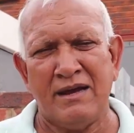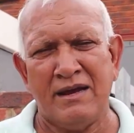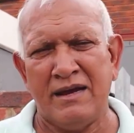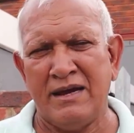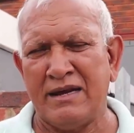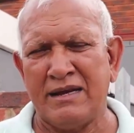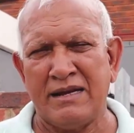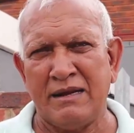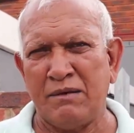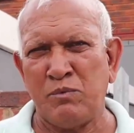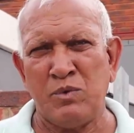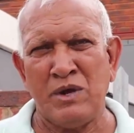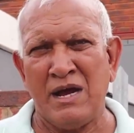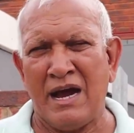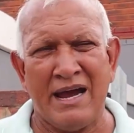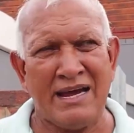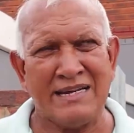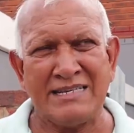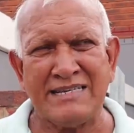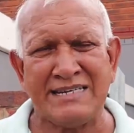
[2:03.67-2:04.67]
And we
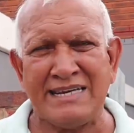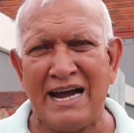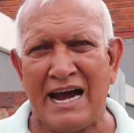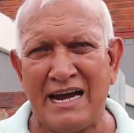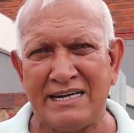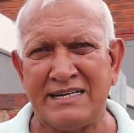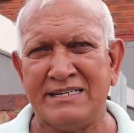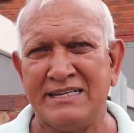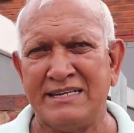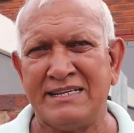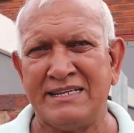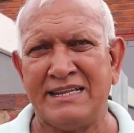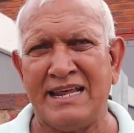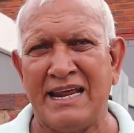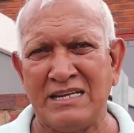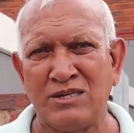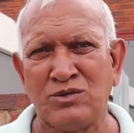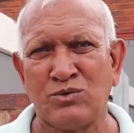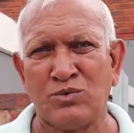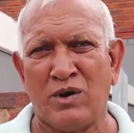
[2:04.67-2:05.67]
are actually tired, and
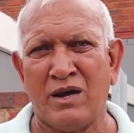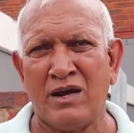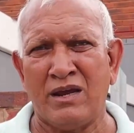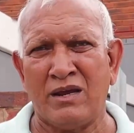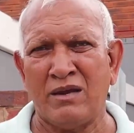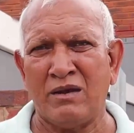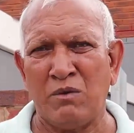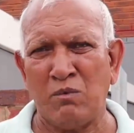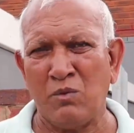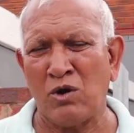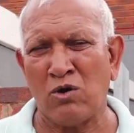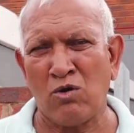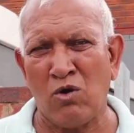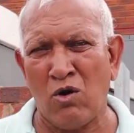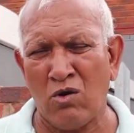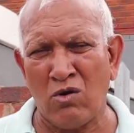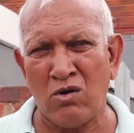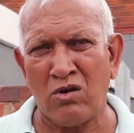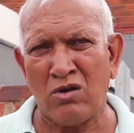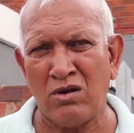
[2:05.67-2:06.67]
that is why we
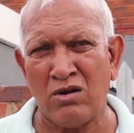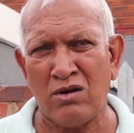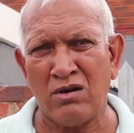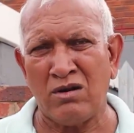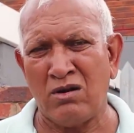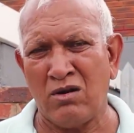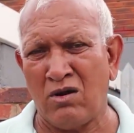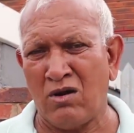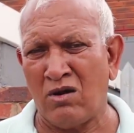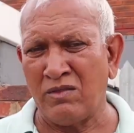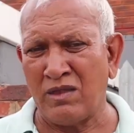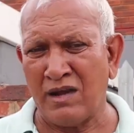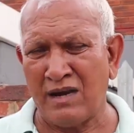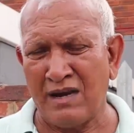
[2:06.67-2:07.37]
call on the